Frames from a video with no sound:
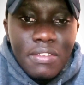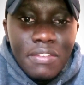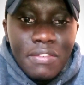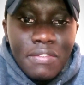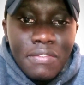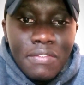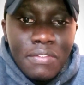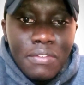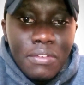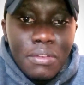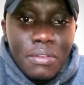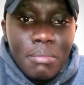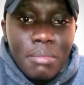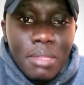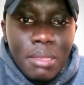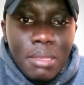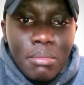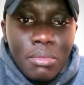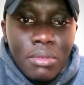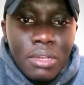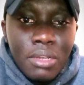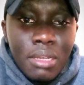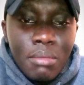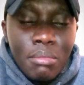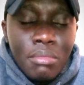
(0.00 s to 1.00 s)
from the
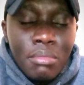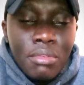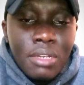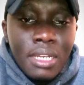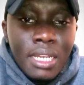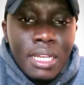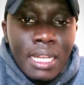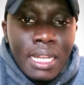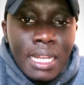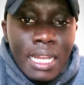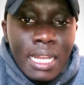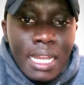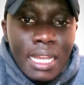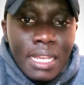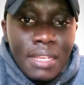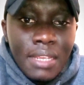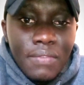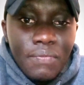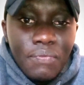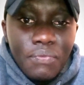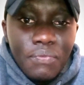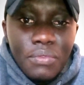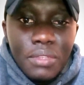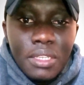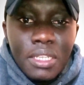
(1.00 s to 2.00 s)
boda guy
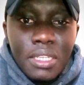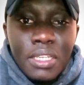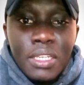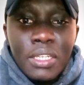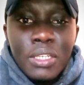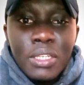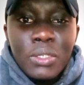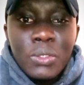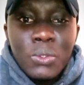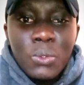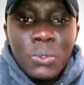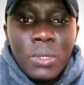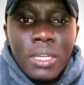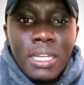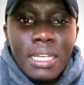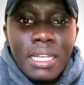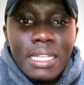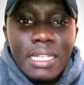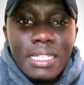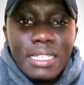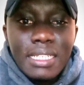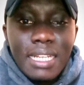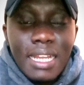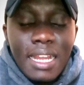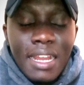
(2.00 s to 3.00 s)
to
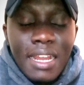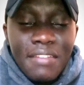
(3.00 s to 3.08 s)
create